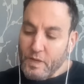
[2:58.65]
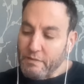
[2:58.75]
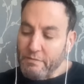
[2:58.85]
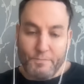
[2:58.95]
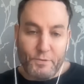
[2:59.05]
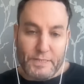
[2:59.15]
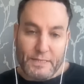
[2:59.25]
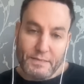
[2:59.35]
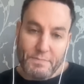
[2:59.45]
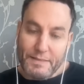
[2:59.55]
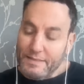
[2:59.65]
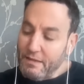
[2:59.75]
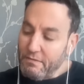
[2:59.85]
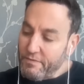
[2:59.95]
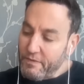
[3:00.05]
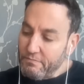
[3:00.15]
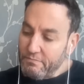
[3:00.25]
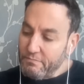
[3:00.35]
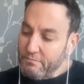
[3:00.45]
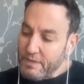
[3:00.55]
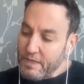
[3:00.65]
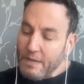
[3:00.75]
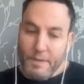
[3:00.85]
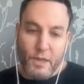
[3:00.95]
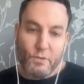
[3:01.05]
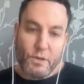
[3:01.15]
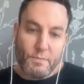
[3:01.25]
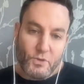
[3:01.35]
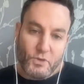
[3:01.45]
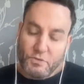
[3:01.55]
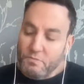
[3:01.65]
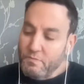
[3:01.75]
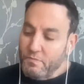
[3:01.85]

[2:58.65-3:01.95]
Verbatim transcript: I represented myself and got my own commission.